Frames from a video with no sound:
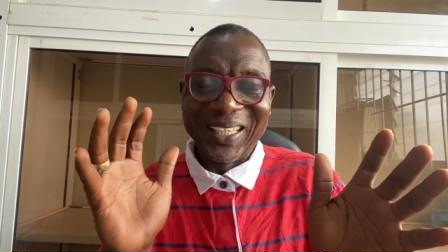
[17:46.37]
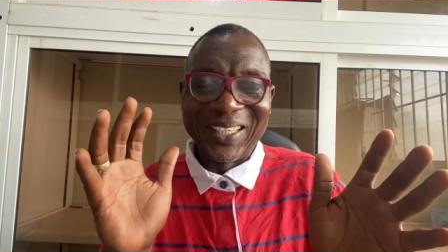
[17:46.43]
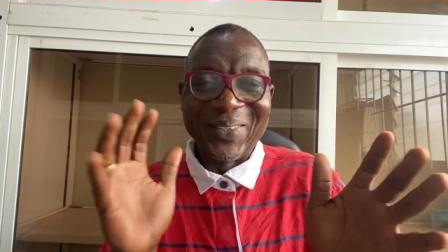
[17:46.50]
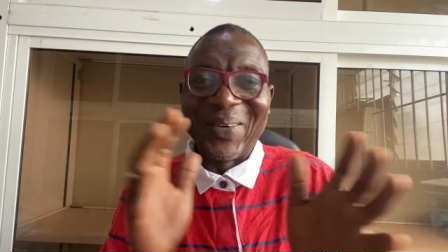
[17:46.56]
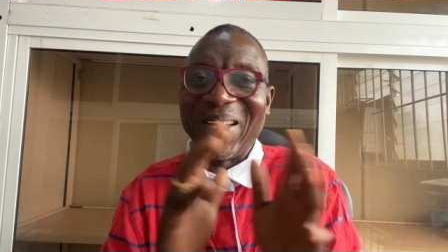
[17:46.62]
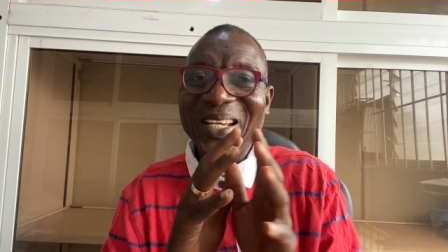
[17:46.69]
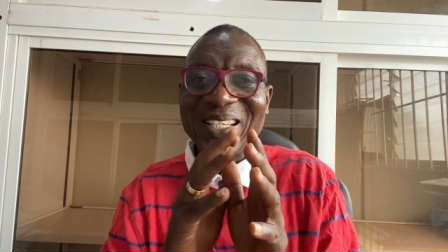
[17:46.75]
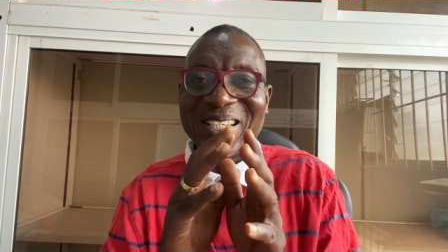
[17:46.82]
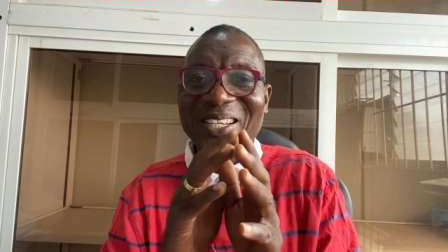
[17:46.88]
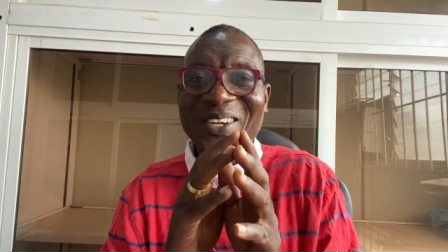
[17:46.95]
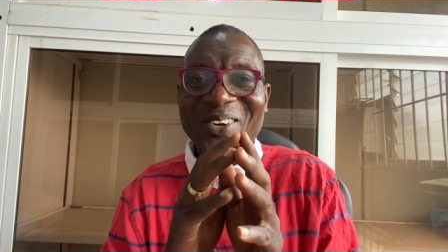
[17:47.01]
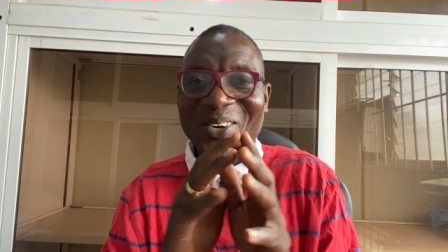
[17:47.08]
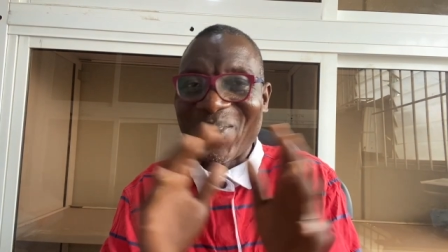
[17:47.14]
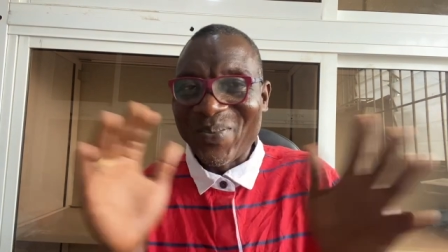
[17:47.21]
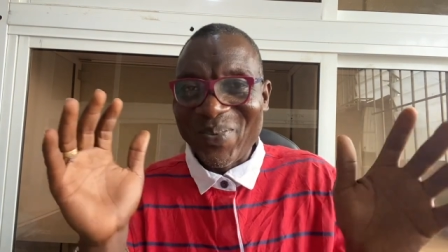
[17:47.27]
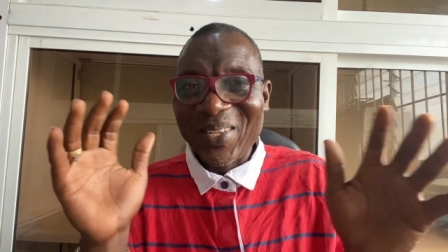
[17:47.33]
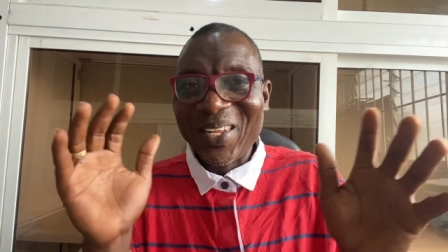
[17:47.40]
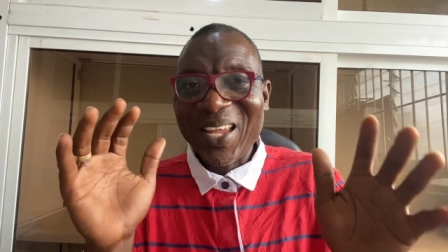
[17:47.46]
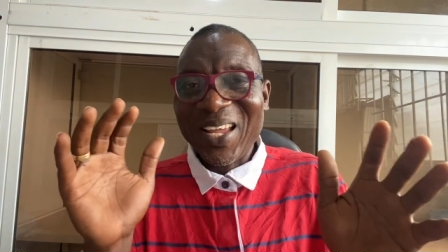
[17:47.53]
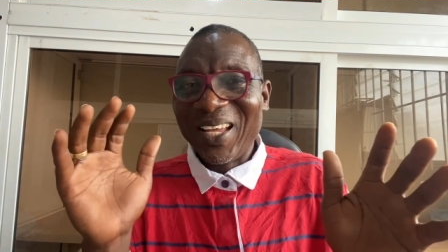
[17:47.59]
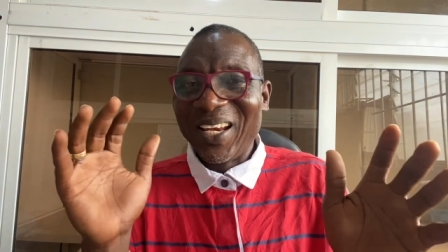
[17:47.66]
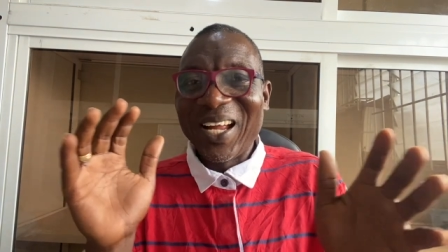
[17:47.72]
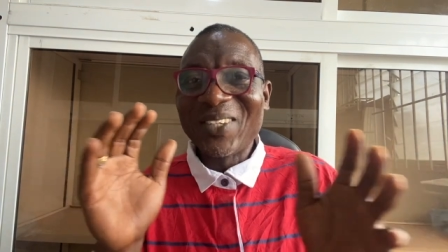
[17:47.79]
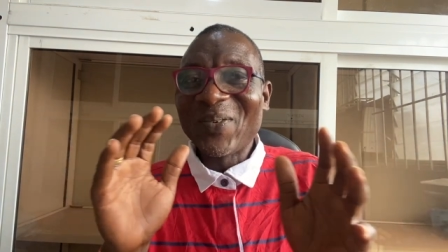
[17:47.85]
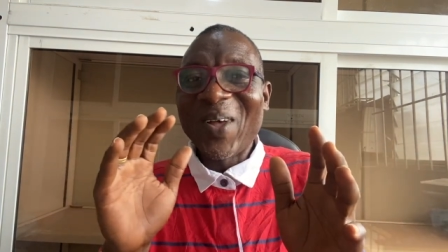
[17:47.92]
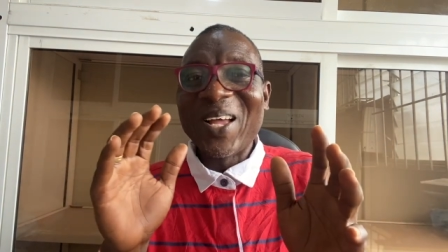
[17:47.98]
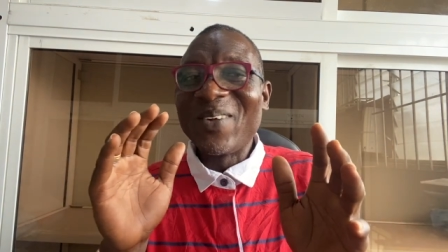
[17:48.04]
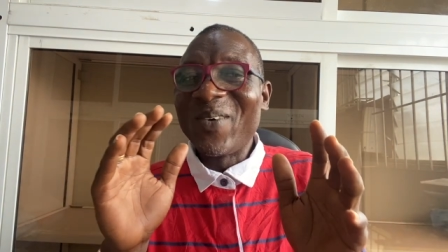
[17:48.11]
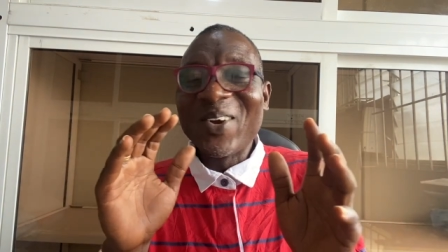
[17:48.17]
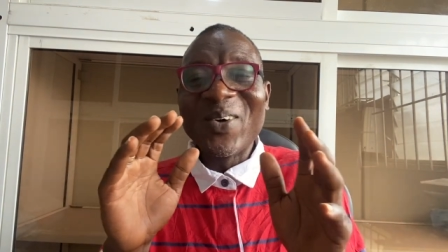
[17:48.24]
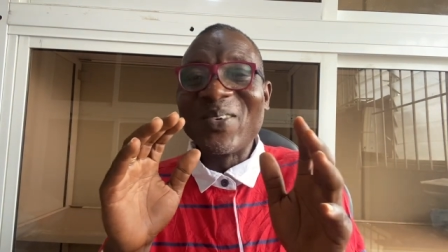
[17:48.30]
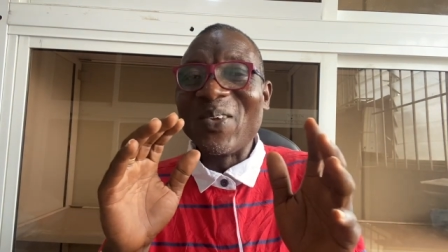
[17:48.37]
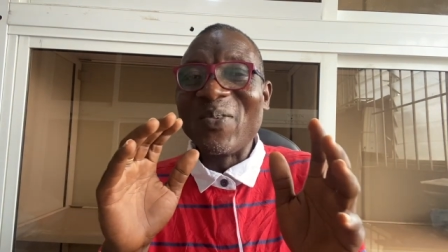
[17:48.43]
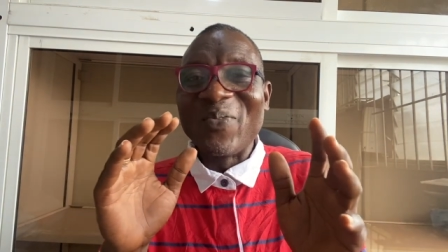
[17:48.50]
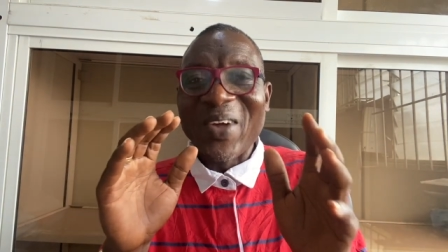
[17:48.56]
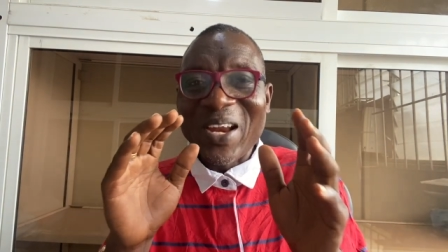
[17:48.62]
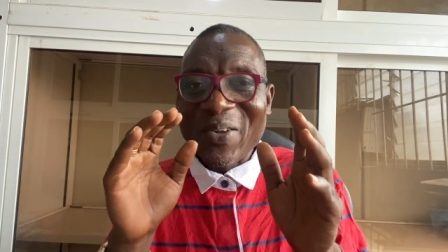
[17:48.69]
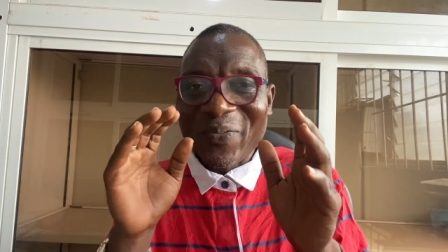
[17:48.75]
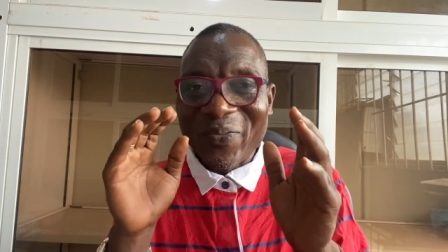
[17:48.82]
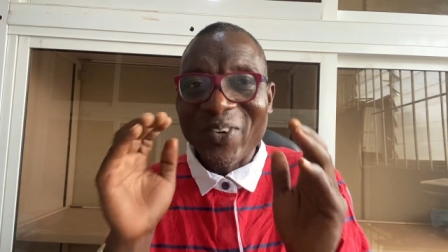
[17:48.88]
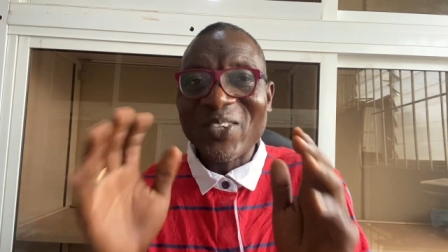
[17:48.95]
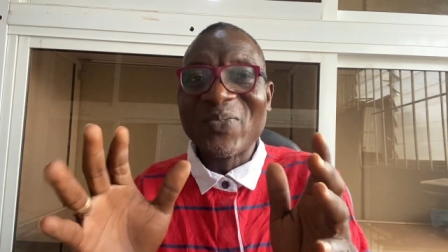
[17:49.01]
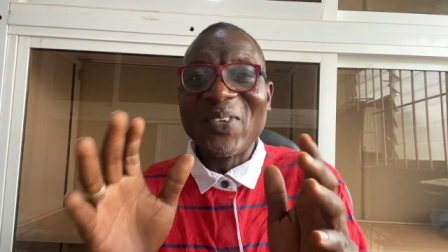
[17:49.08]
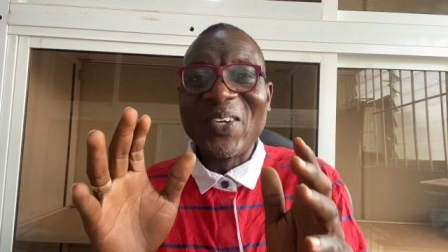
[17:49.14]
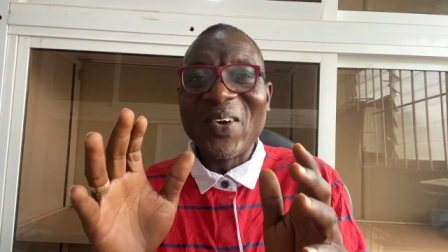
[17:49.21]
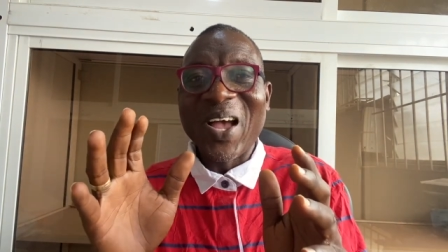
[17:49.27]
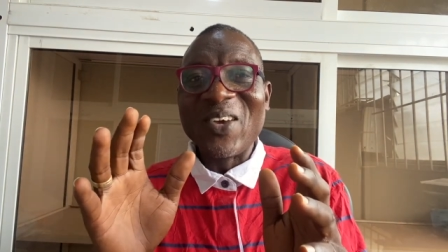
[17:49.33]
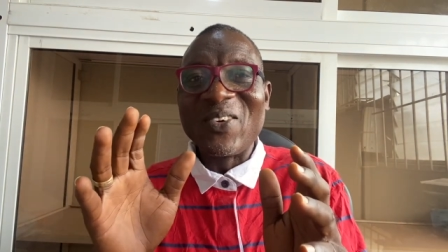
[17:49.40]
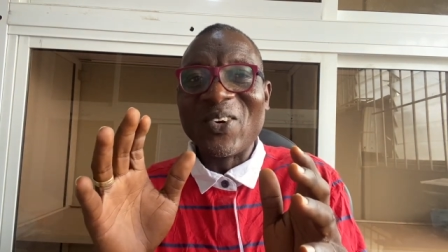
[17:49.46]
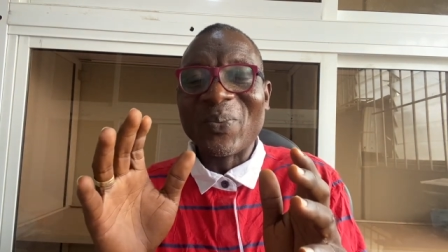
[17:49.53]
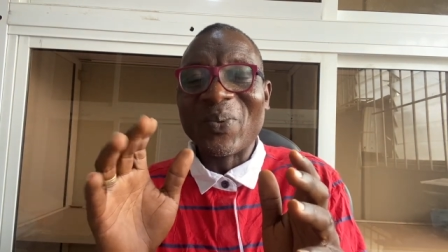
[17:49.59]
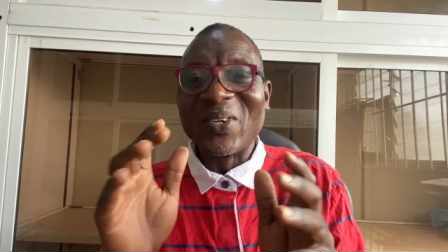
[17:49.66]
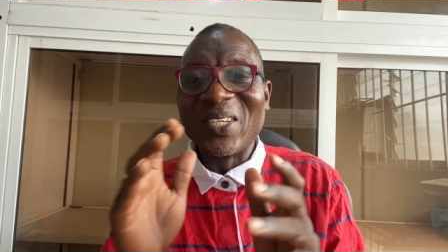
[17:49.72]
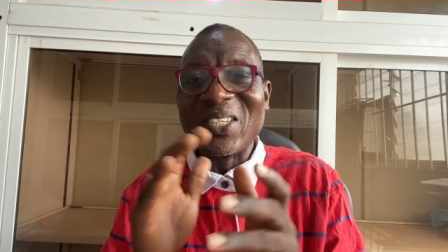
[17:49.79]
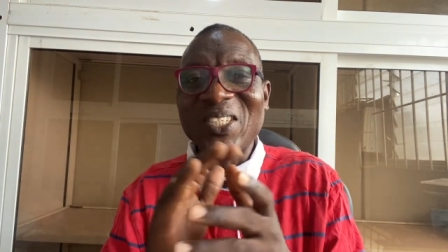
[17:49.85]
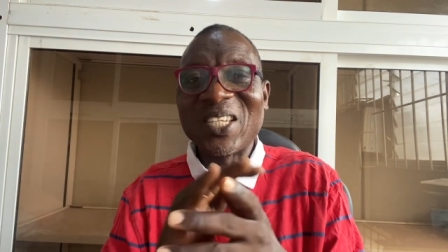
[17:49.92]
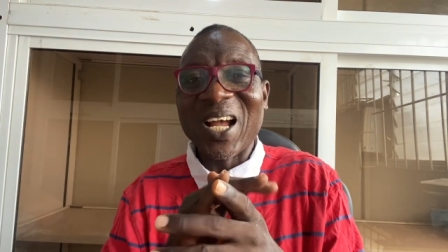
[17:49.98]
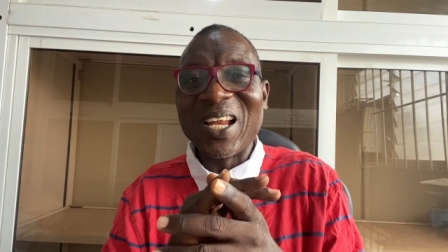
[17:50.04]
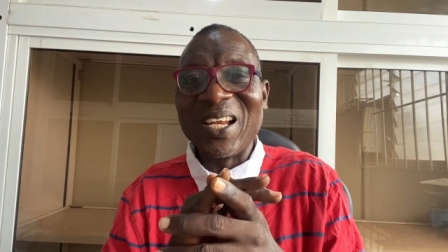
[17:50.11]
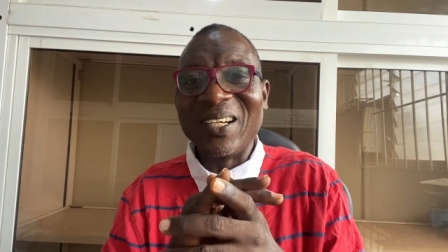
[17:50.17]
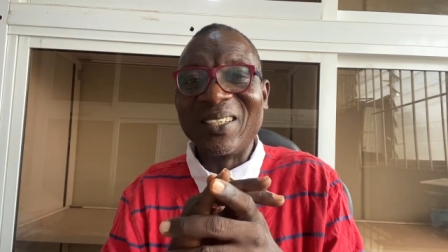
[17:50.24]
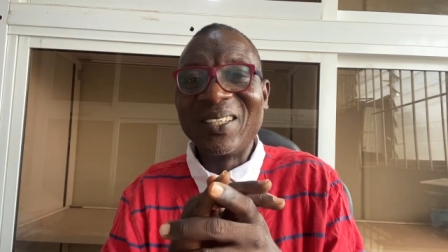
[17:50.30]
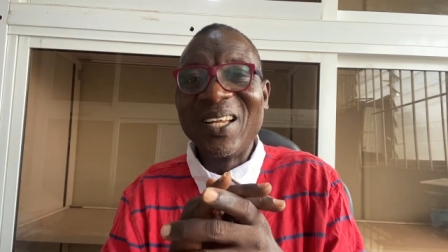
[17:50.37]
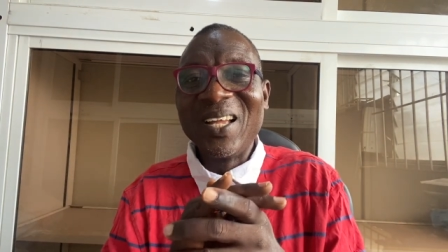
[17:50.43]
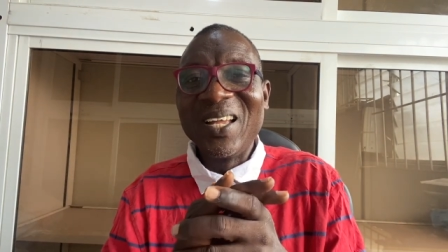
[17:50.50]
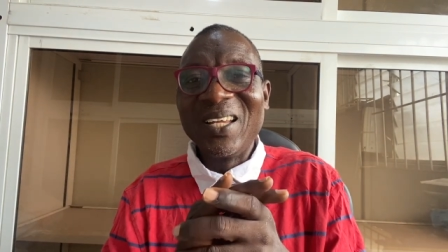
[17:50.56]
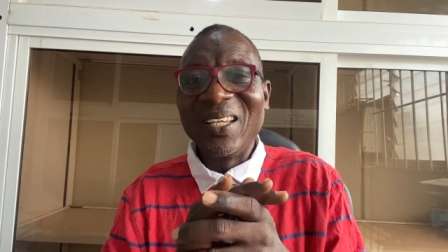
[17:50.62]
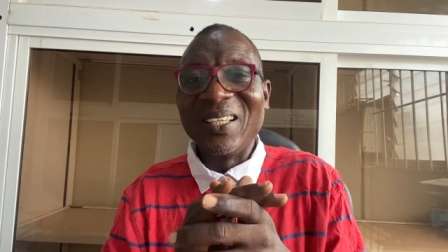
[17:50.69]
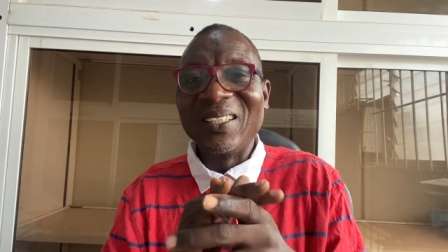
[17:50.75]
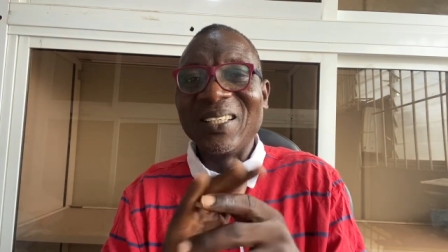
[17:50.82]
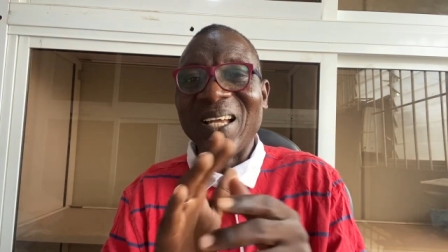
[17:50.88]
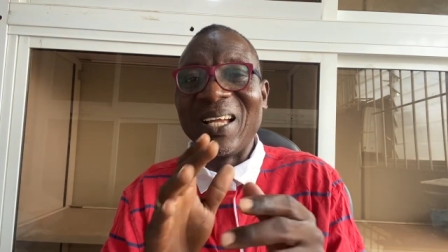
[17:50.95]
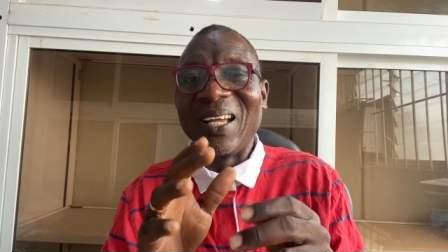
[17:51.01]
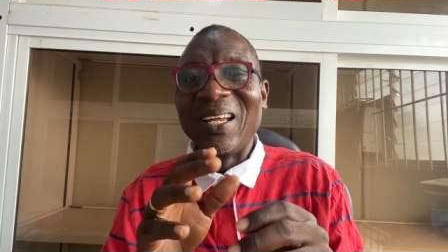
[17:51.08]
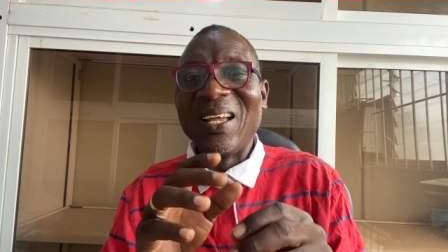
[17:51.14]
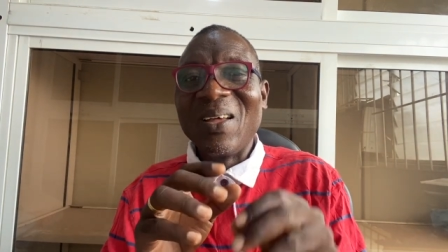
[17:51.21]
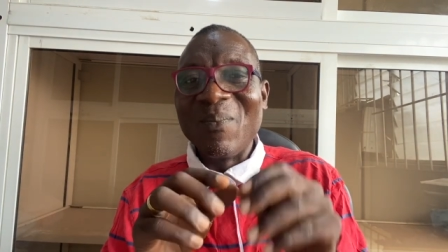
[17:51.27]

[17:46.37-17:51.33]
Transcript: So anything coming. That's why one of the very first video I dropped on this channel is the uh,